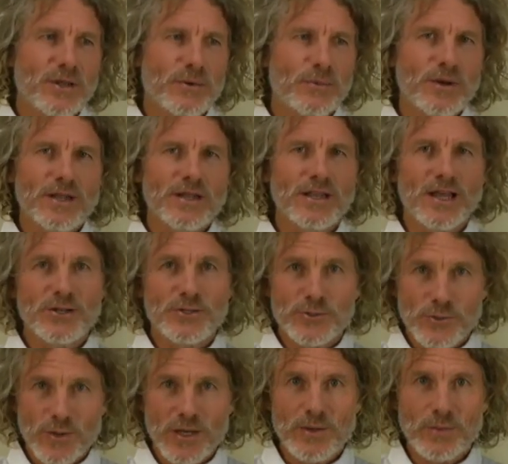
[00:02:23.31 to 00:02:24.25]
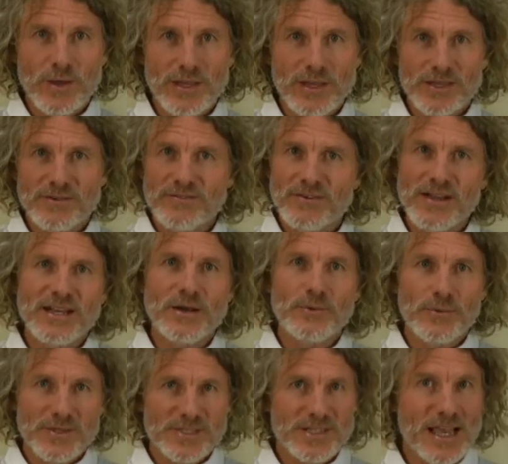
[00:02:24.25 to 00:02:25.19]
they're really not true anyway, and you find
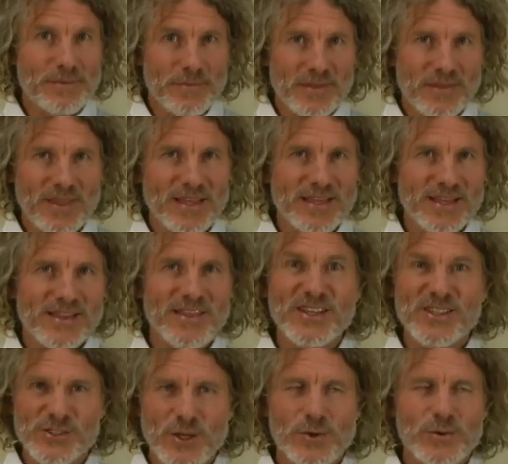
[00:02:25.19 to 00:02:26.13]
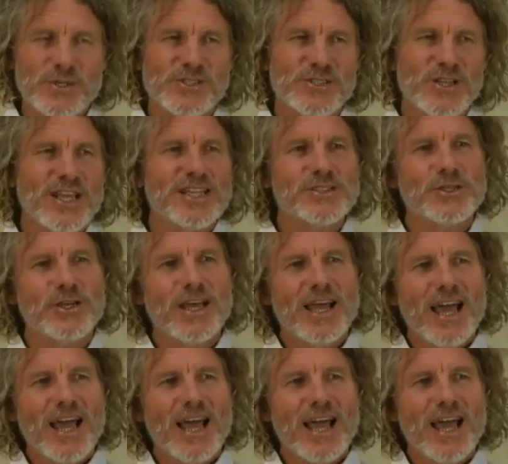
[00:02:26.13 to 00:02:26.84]
out with time that things always change.